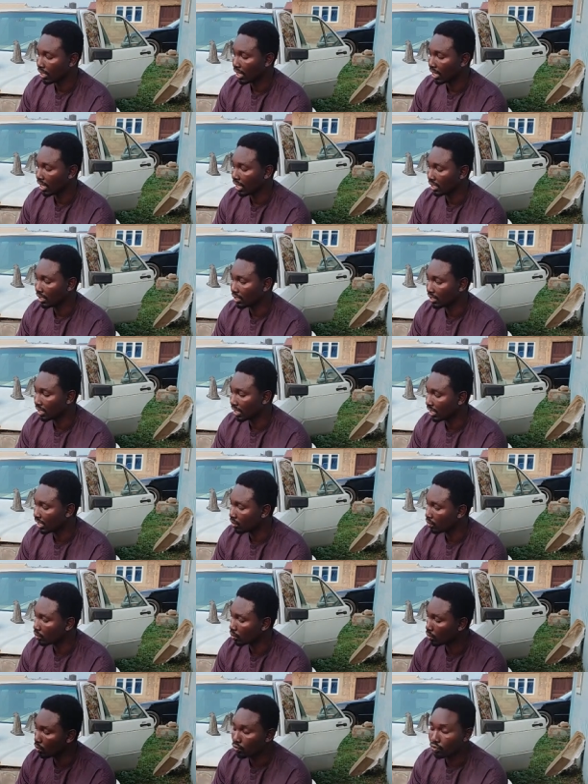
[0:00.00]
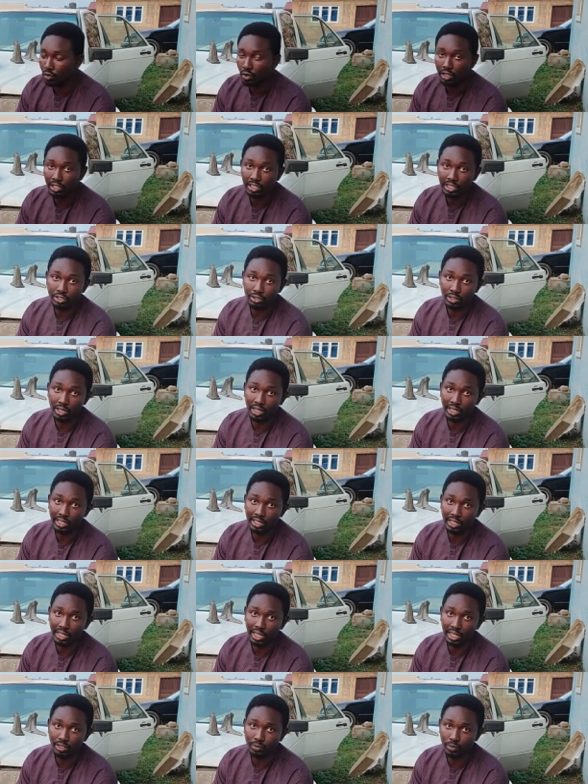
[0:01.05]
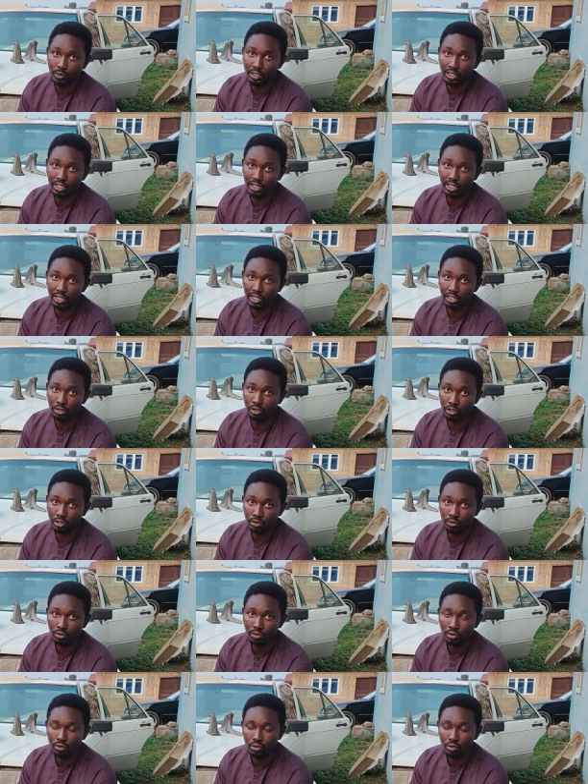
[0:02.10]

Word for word: I decided to go for a naturally aspirated engine